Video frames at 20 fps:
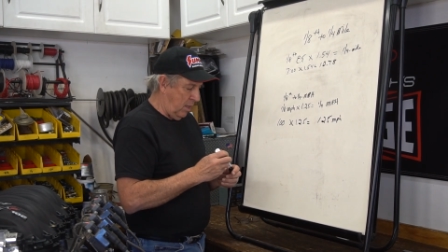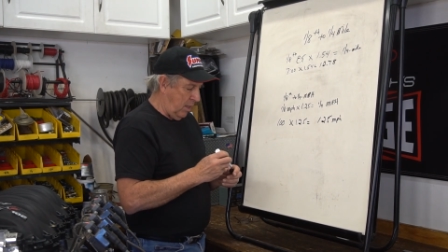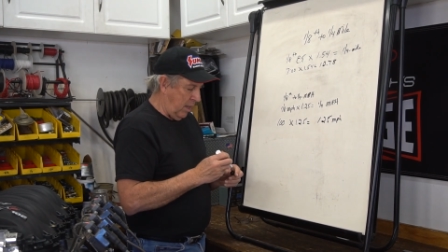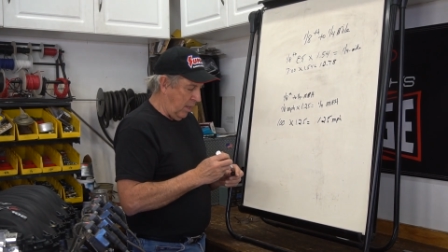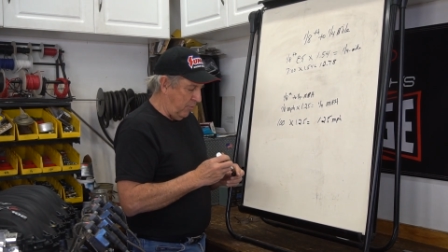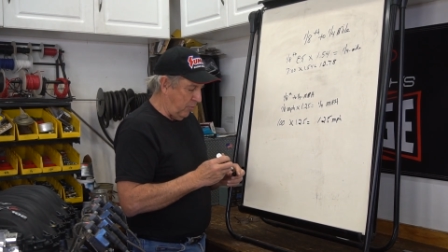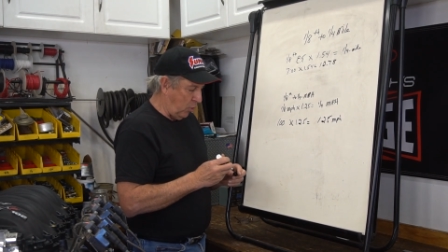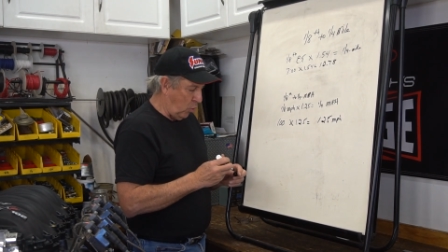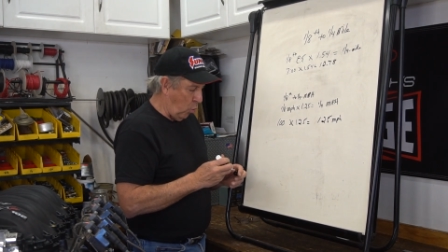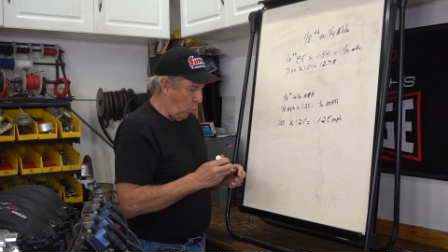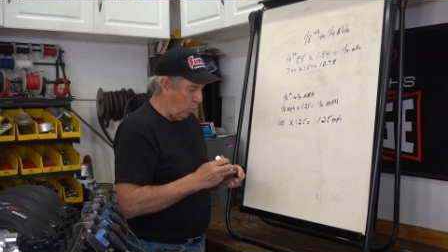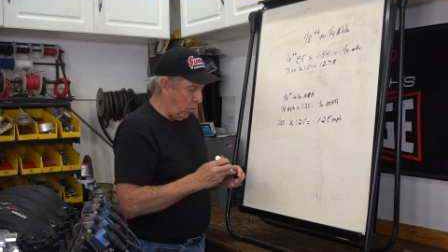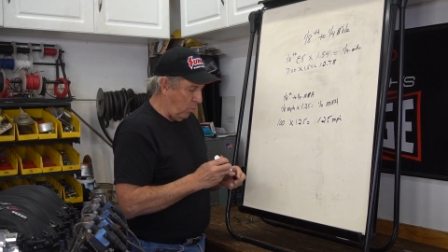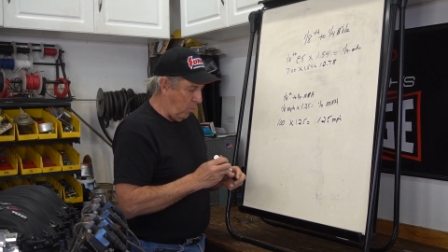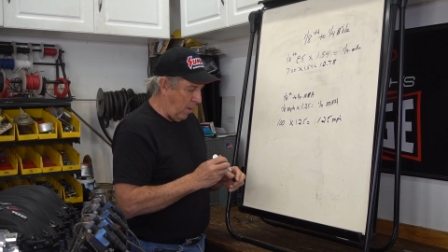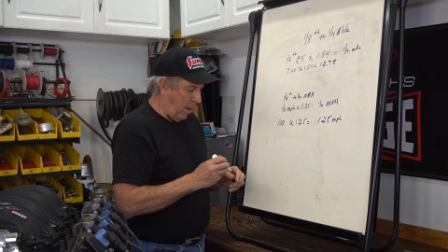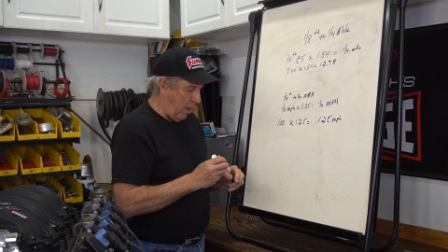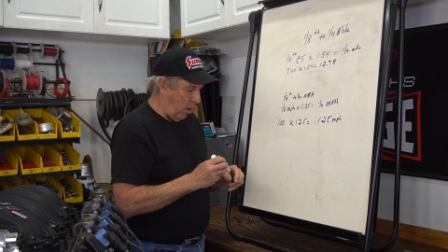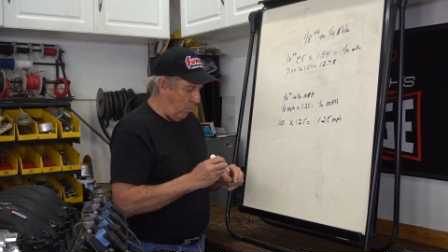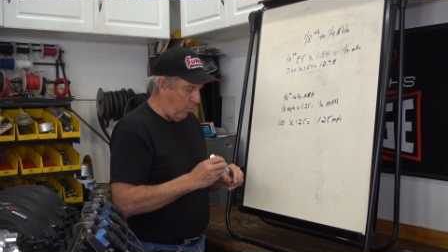in the quarter
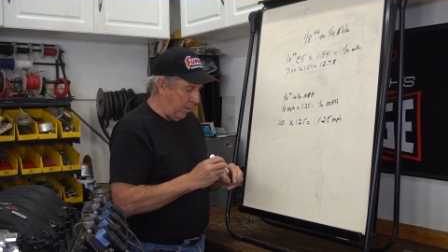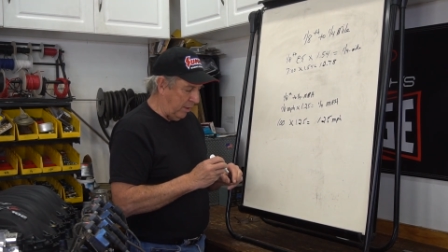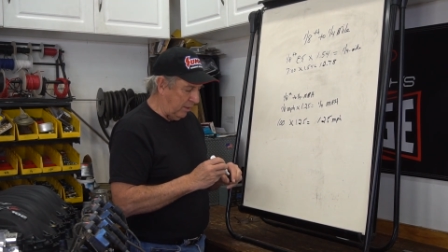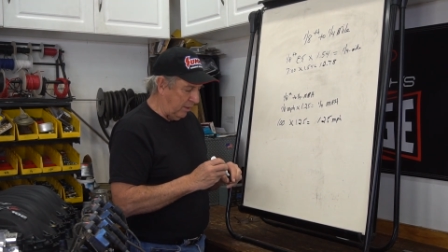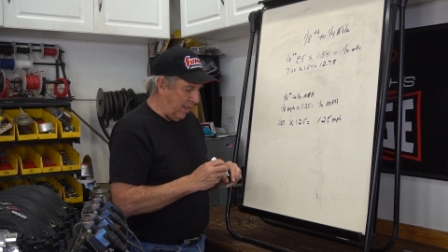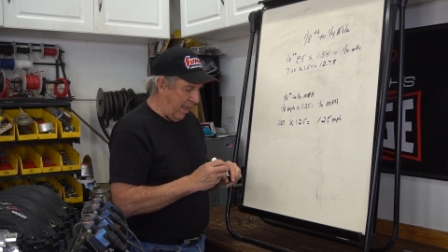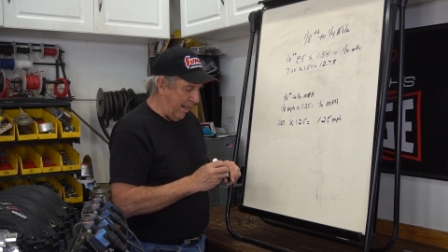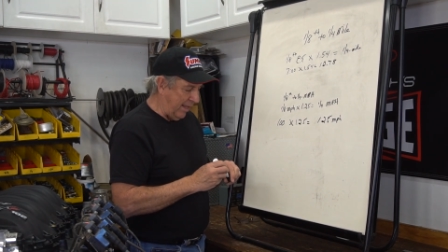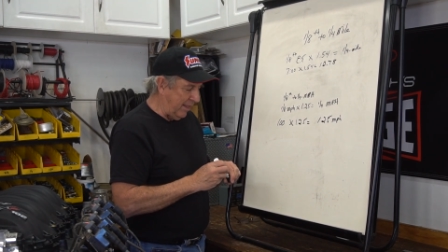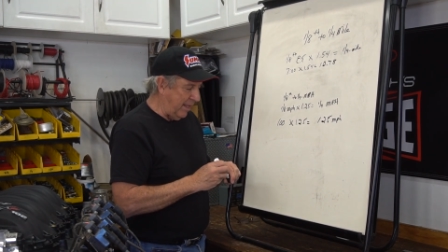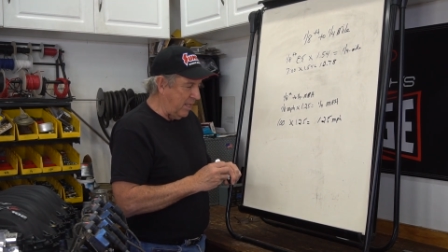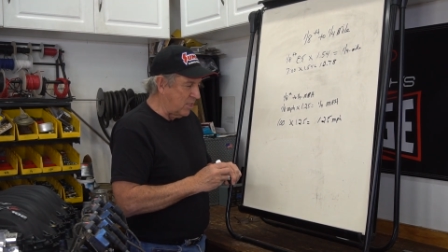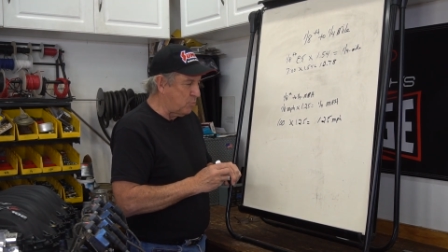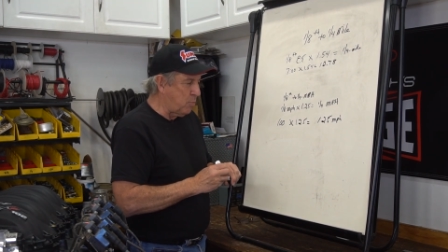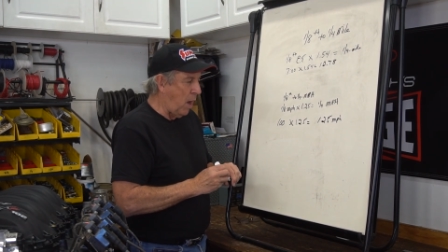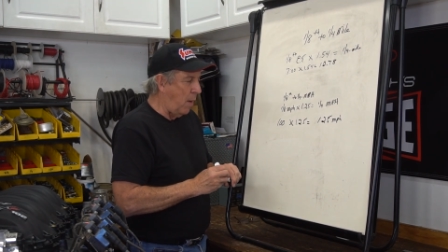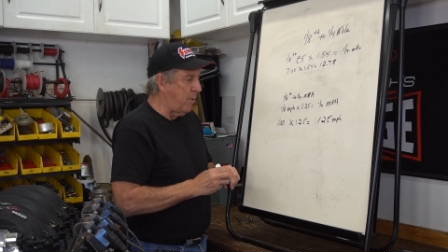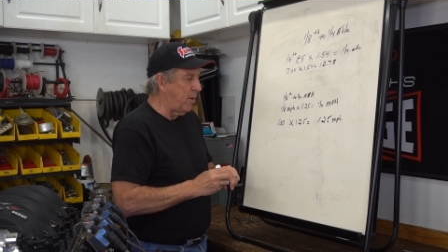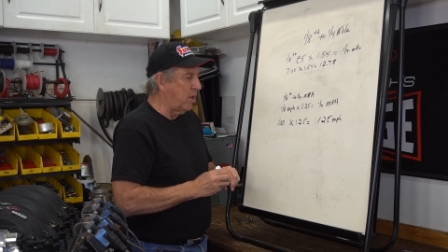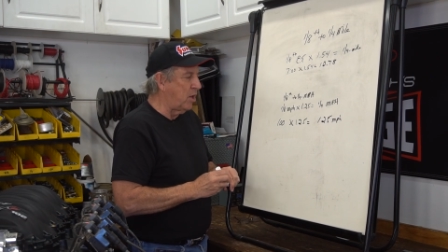mile, but likely it's
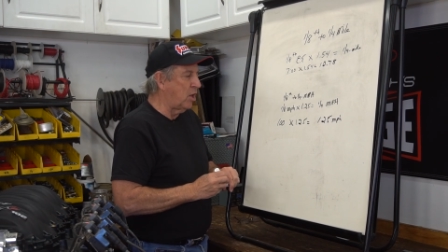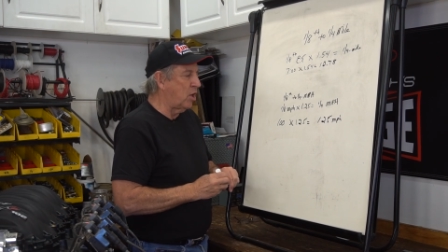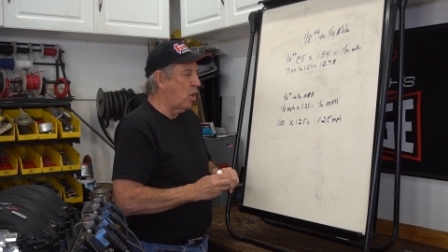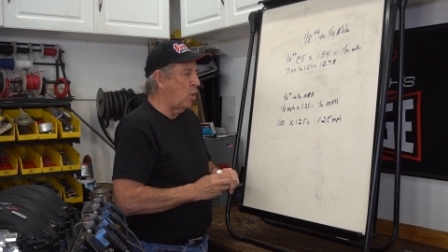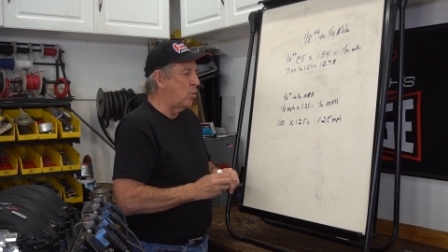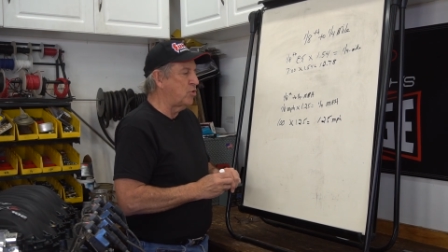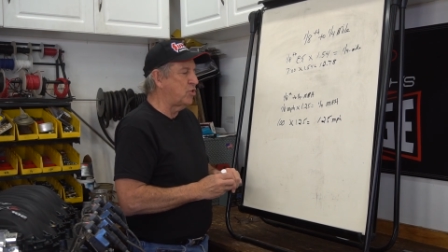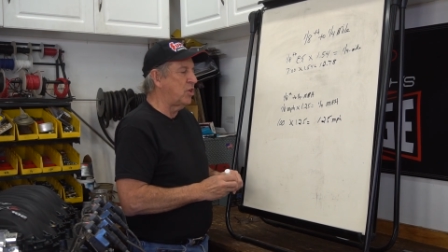probably going to go